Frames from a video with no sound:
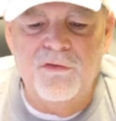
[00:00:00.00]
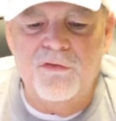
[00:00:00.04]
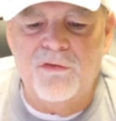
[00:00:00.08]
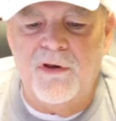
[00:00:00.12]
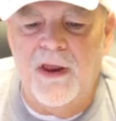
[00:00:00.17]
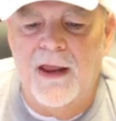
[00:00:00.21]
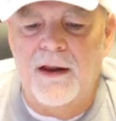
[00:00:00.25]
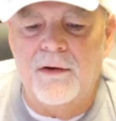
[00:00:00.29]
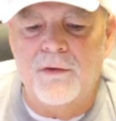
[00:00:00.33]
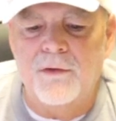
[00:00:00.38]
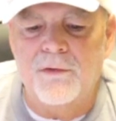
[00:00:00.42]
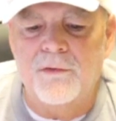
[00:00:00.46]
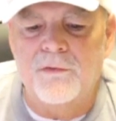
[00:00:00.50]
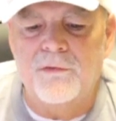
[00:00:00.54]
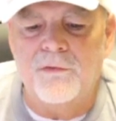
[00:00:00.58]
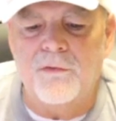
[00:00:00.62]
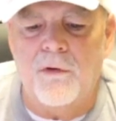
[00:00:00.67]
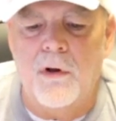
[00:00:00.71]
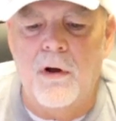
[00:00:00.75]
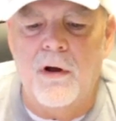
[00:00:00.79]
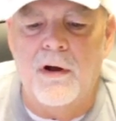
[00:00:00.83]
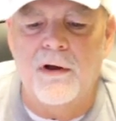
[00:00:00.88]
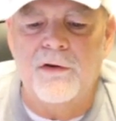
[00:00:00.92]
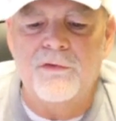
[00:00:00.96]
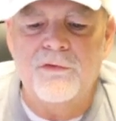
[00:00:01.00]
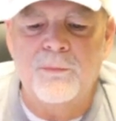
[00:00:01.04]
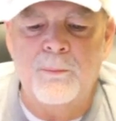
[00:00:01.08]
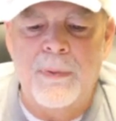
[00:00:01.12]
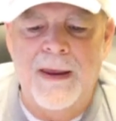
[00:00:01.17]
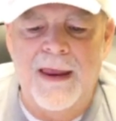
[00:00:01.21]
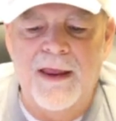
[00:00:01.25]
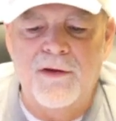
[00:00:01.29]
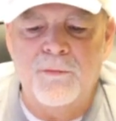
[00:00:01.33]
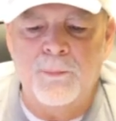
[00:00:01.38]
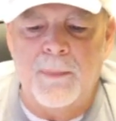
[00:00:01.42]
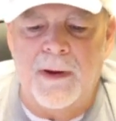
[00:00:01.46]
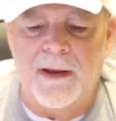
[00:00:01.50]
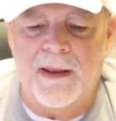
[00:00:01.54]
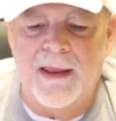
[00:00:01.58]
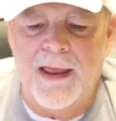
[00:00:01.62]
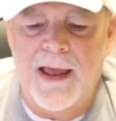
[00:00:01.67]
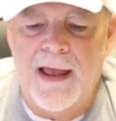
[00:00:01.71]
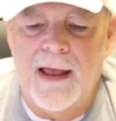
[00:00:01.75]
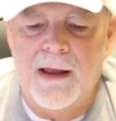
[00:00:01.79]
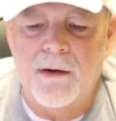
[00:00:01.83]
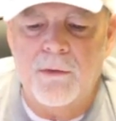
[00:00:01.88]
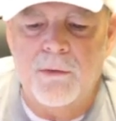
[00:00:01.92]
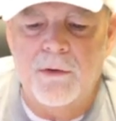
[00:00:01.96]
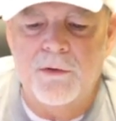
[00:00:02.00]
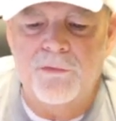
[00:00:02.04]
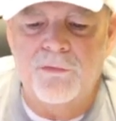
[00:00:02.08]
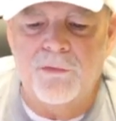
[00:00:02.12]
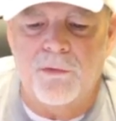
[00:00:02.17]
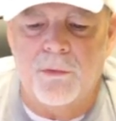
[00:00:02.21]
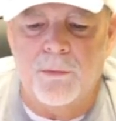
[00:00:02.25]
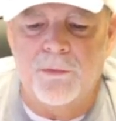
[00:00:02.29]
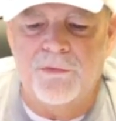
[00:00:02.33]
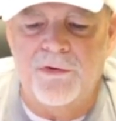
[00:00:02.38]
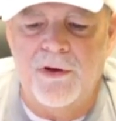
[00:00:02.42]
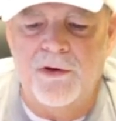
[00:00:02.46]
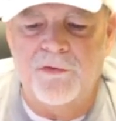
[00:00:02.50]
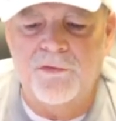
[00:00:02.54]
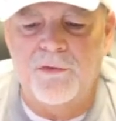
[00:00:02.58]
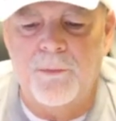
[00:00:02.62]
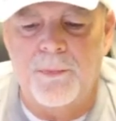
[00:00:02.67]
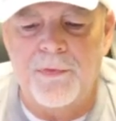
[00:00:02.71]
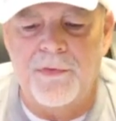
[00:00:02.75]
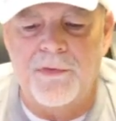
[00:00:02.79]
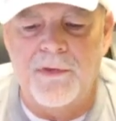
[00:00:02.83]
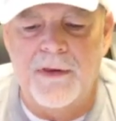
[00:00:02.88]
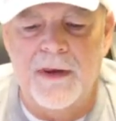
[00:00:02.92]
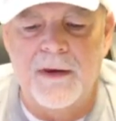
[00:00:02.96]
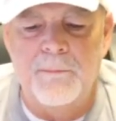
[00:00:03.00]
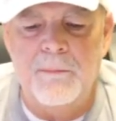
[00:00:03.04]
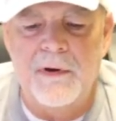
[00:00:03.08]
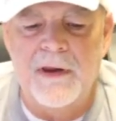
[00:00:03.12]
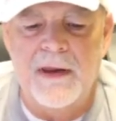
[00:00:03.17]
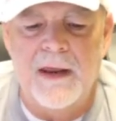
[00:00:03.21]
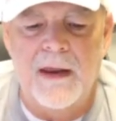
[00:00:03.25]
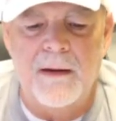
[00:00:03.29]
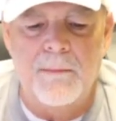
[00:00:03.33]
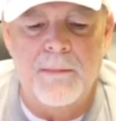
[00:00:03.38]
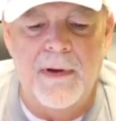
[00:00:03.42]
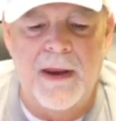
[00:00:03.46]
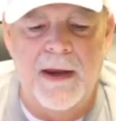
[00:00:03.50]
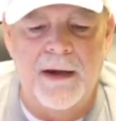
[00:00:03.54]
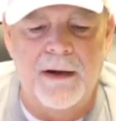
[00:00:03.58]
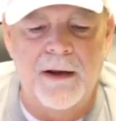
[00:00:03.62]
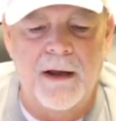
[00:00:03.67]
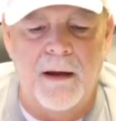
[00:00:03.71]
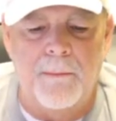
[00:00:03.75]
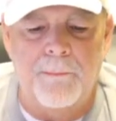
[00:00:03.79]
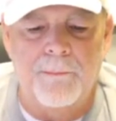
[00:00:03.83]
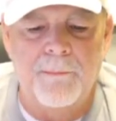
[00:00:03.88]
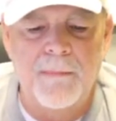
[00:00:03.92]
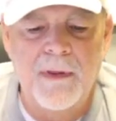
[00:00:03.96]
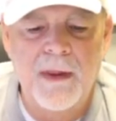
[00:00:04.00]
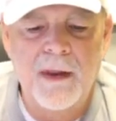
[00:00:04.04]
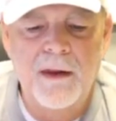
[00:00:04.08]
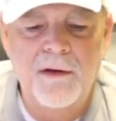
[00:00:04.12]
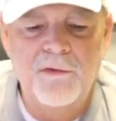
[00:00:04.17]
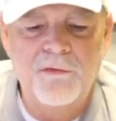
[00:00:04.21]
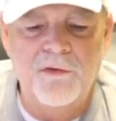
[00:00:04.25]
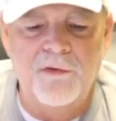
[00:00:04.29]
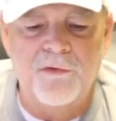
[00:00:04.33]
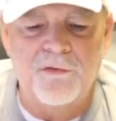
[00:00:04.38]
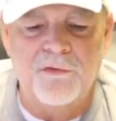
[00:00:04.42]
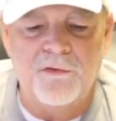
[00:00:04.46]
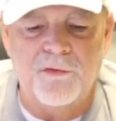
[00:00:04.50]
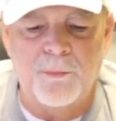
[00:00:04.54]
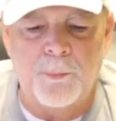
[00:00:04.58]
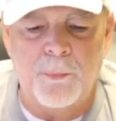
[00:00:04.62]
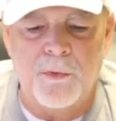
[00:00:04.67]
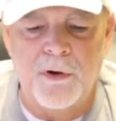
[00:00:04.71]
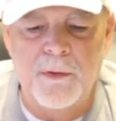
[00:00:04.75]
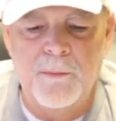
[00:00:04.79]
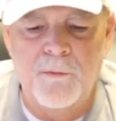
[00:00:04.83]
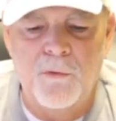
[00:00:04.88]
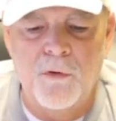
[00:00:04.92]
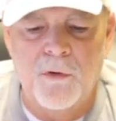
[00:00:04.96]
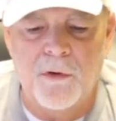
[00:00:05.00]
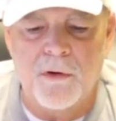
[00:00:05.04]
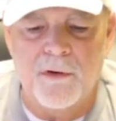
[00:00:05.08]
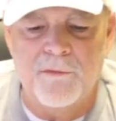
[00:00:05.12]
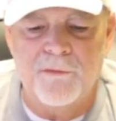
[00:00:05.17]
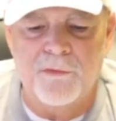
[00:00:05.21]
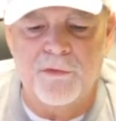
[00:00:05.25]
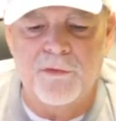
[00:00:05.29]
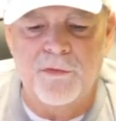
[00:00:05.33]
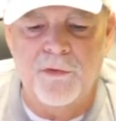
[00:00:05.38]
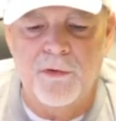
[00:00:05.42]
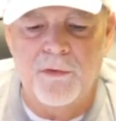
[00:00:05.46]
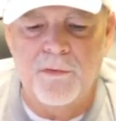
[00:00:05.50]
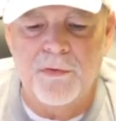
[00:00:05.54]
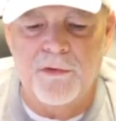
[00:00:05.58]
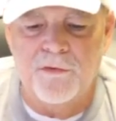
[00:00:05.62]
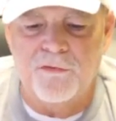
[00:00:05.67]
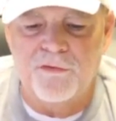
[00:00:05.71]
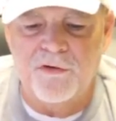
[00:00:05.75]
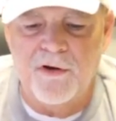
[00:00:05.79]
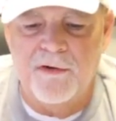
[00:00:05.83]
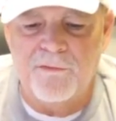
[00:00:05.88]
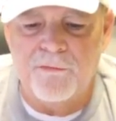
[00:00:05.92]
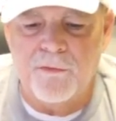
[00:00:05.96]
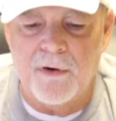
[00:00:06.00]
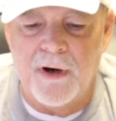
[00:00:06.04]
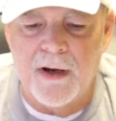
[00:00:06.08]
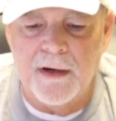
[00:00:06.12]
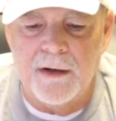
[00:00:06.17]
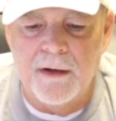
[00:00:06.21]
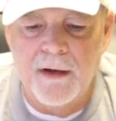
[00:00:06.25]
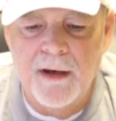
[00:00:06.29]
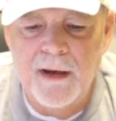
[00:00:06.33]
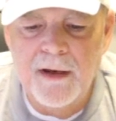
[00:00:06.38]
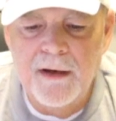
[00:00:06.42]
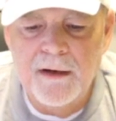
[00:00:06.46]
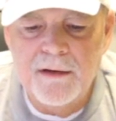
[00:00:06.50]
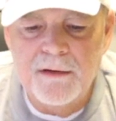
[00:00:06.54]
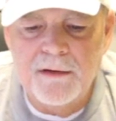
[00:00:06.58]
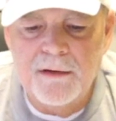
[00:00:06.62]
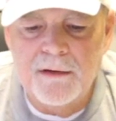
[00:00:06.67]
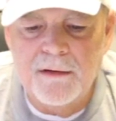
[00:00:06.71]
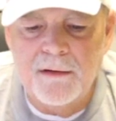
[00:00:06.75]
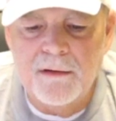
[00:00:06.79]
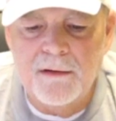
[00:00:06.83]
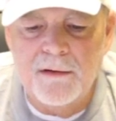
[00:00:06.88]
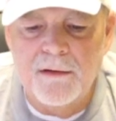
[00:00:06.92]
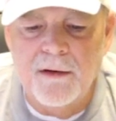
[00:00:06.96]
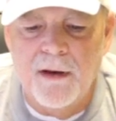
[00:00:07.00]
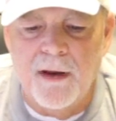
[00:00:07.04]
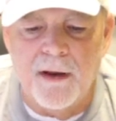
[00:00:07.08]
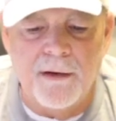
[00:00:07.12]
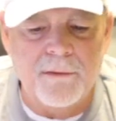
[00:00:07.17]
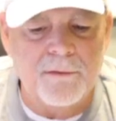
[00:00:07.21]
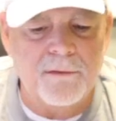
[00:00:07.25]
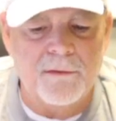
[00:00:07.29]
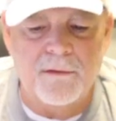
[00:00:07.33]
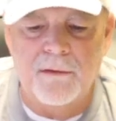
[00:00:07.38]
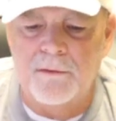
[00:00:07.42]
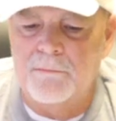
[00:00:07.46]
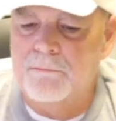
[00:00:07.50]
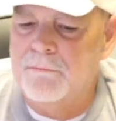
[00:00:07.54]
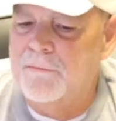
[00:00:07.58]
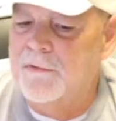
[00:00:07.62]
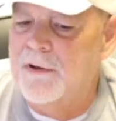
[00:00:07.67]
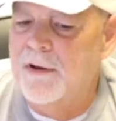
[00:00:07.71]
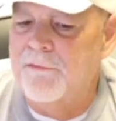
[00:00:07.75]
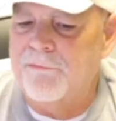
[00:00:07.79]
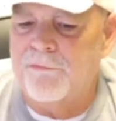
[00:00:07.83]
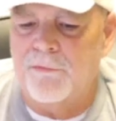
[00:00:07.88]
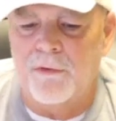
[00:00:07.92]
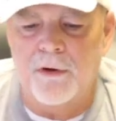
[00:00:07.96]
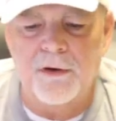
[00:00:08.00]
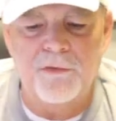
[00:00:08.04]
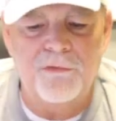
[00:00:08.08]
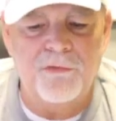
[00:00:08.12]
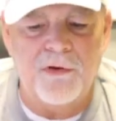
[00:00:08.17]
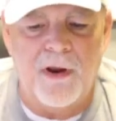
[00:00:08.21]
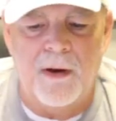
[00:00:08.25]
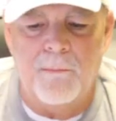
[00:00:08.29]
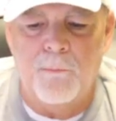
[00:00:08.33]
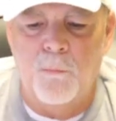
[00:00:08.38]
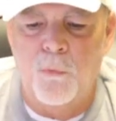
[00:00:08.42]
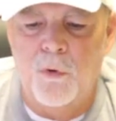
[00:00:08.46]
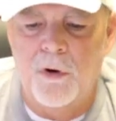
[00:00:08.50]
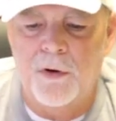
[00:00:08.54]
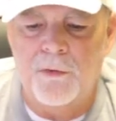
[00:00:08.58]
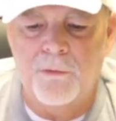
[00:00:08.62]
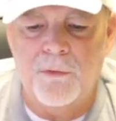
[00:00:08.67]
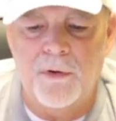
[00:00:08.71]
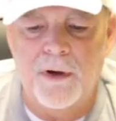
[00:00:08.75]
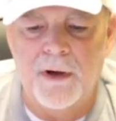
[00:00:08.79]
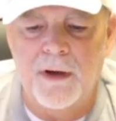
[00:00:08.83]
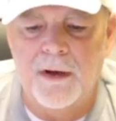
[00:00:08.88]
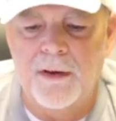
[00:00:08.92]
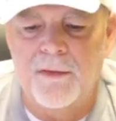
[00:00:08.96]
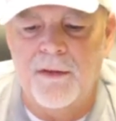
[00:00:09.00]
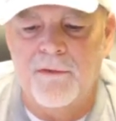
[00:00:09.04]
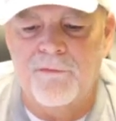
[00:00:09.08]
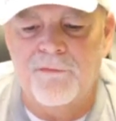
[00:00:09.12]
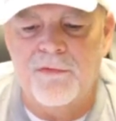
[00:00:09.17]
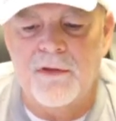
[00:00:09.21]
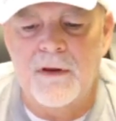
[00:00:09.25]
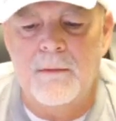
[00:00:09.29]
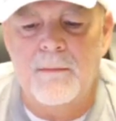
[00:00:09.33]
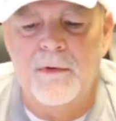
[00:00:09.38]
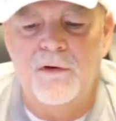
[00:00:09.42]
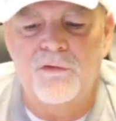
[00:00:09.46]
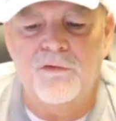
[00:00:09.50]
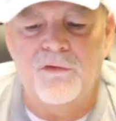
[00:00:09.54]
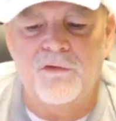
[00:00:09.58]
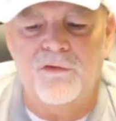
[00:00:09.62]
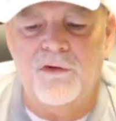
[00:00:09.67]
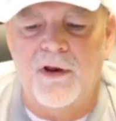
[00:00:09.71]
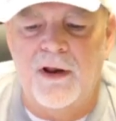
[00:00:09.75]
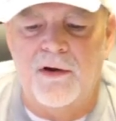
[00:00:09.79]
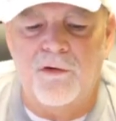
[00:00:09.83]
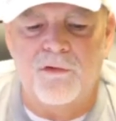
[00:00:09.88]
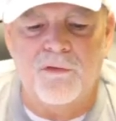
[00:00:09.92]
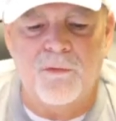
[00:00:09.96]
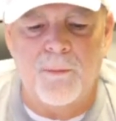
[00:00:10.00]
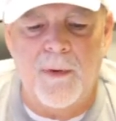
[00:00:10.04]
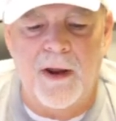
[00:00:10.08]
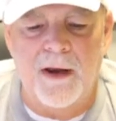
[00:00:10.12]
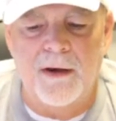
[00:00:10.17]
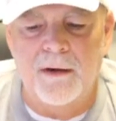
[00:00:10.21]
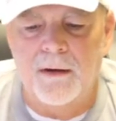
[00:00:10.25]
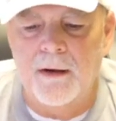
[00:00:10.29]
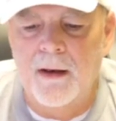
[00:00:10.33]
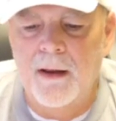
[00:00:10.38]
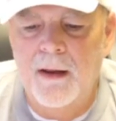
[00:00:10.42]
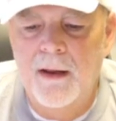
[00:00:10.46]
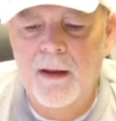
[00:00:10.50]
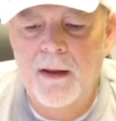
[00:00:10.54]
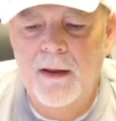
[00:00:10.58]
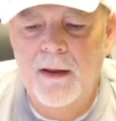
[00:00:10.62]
standards laws passed by Congress, or was that something the EPA made up? Since the Supreme Court overturned the Chevron difference, I'm wondering if the emission standards might